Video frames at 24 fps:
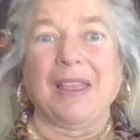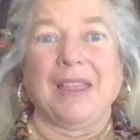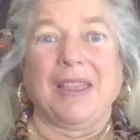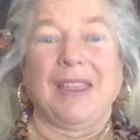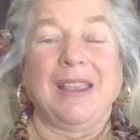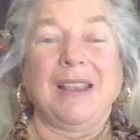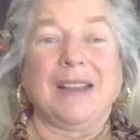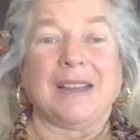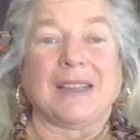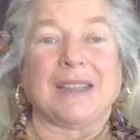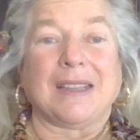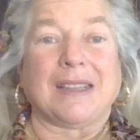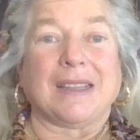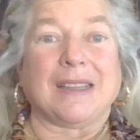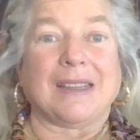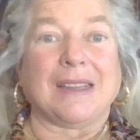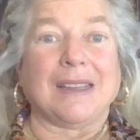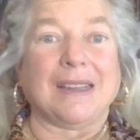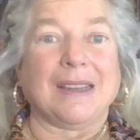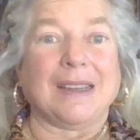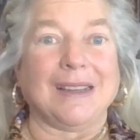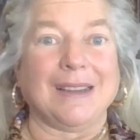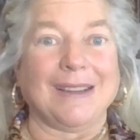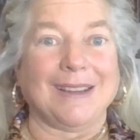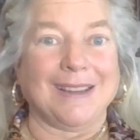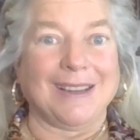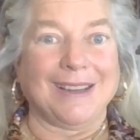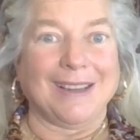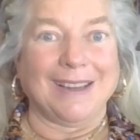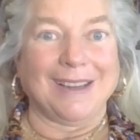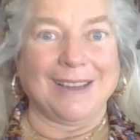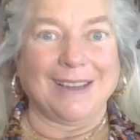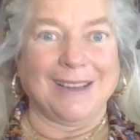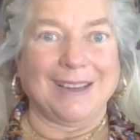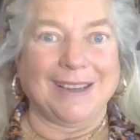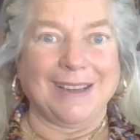This
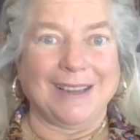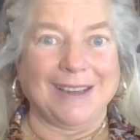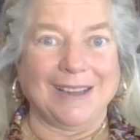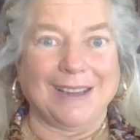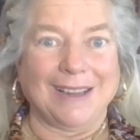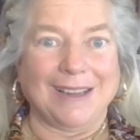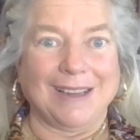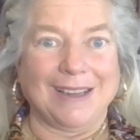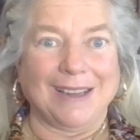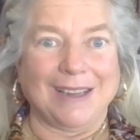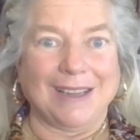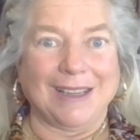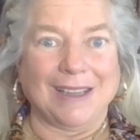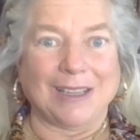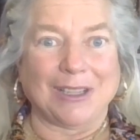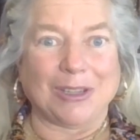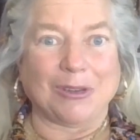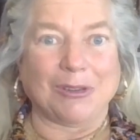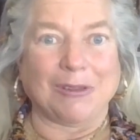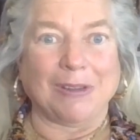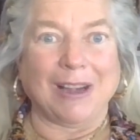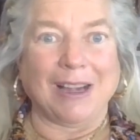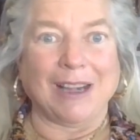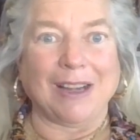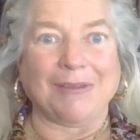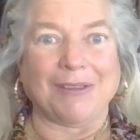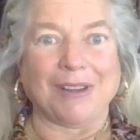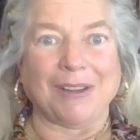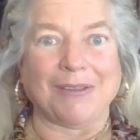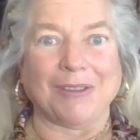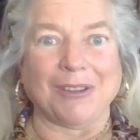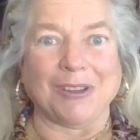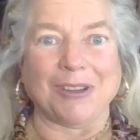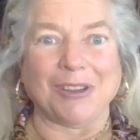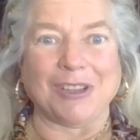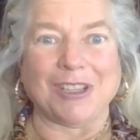is creative
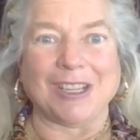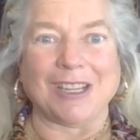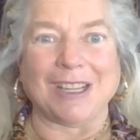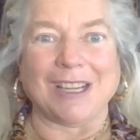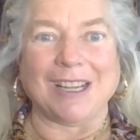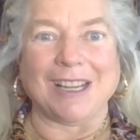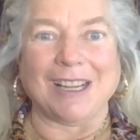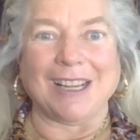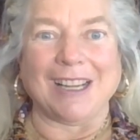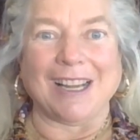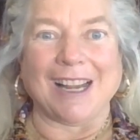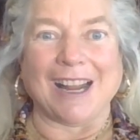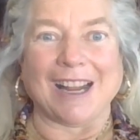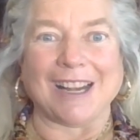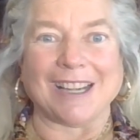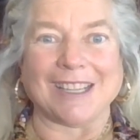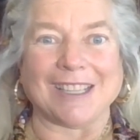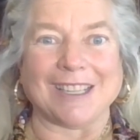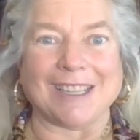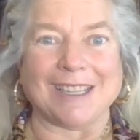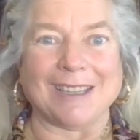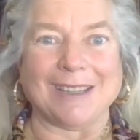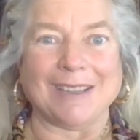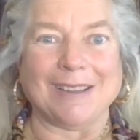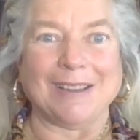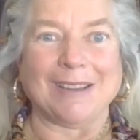evolution in action,